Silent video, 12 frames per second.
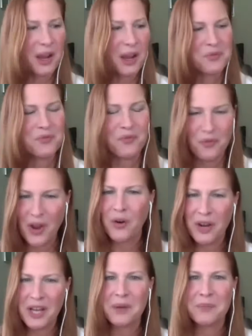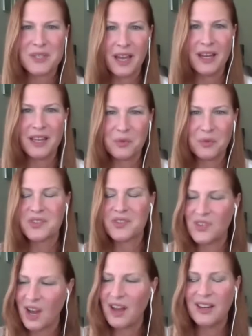I oh, was very I upset. It
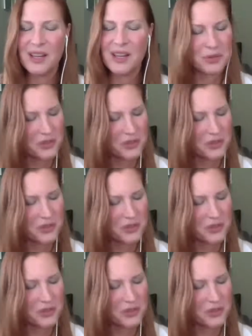was not it was